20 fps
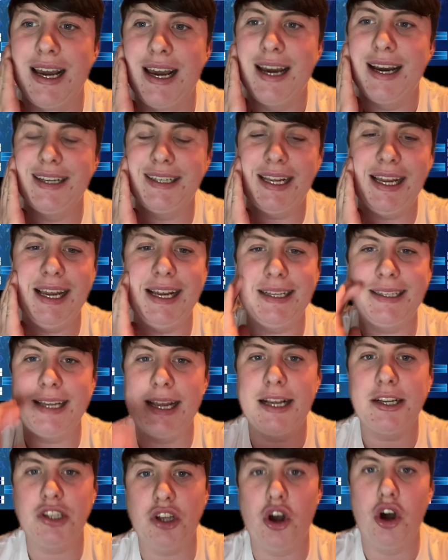as he
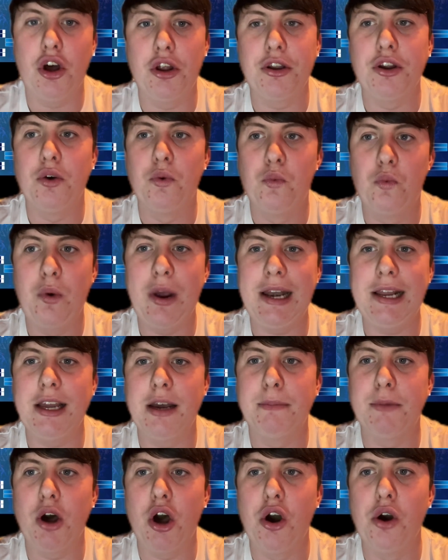takes on
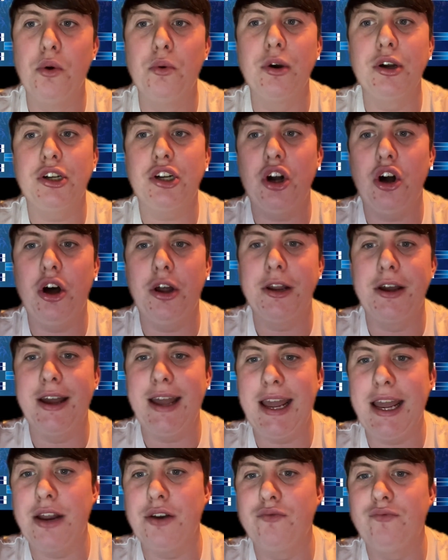William O'Connor
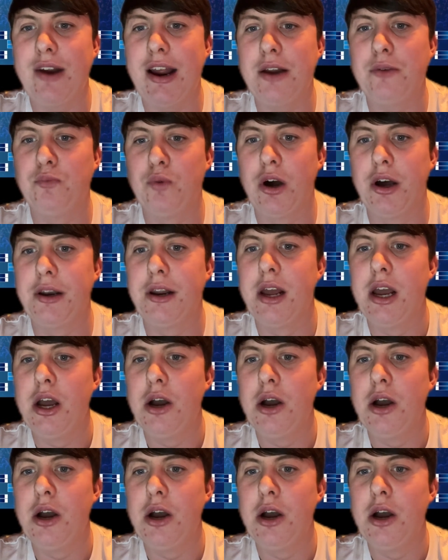in round 1.